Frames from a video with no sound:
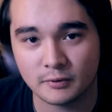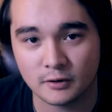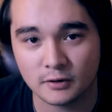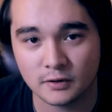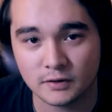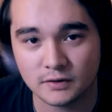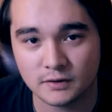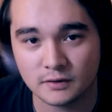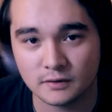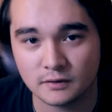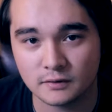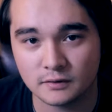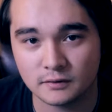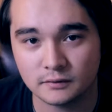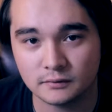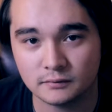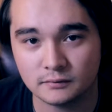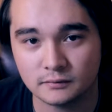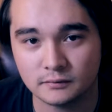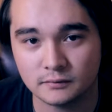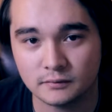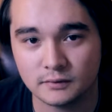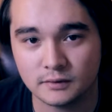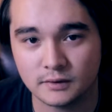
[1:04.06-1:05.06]
personal,
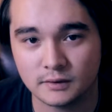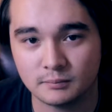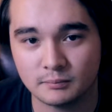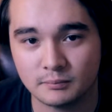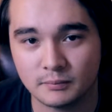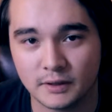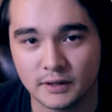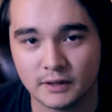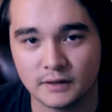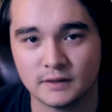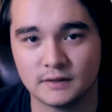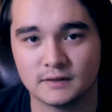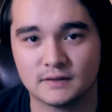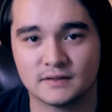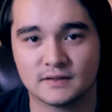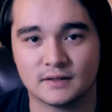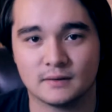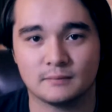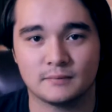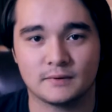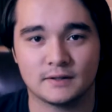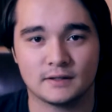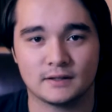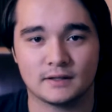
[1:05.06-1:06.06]
but it's
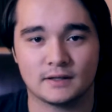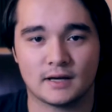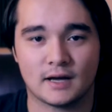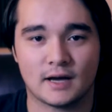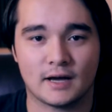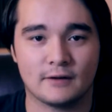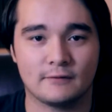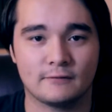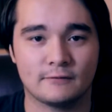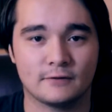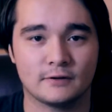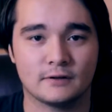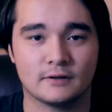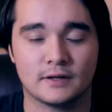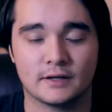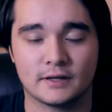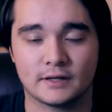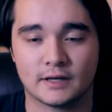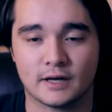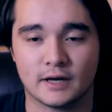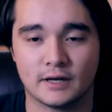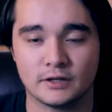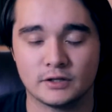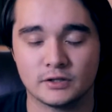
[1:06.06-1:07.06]
something I feel
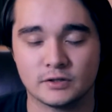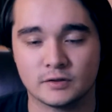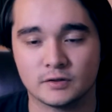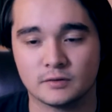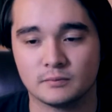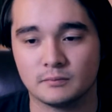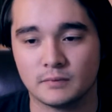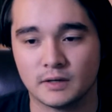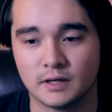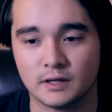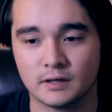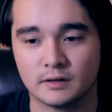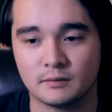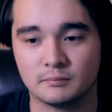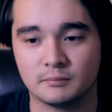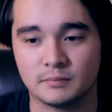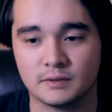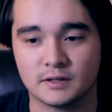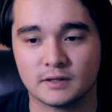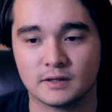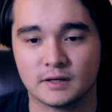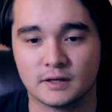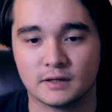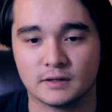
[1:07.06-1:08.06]
like I should make
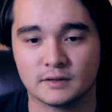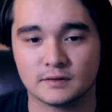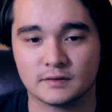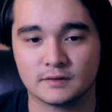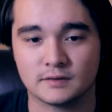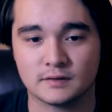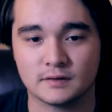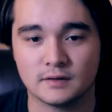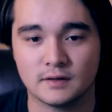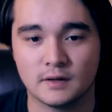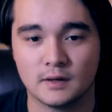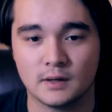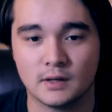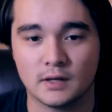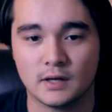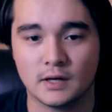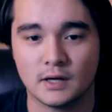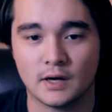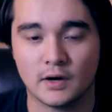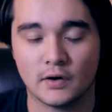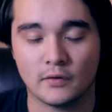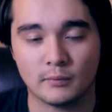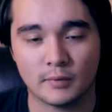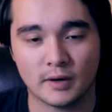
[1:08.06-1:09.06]
because
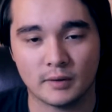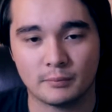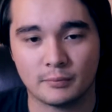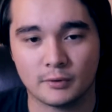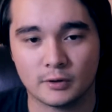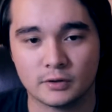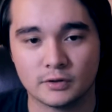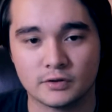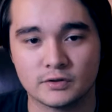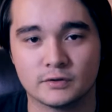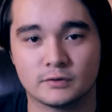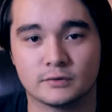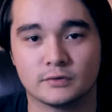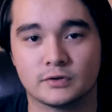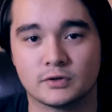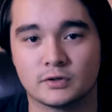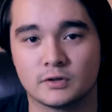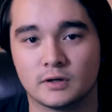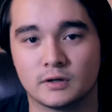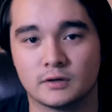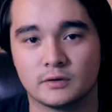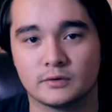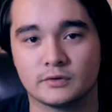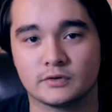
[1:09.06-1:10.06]
of my personal
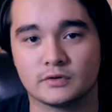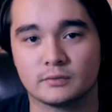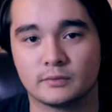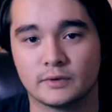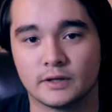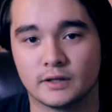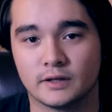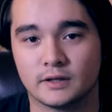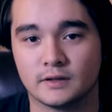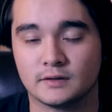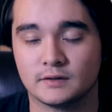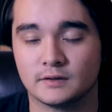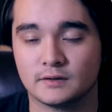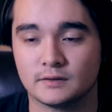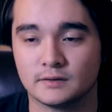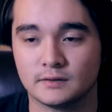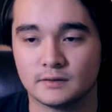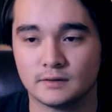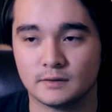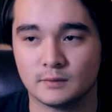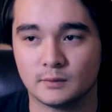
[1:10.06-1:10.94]
struggles with anxiety.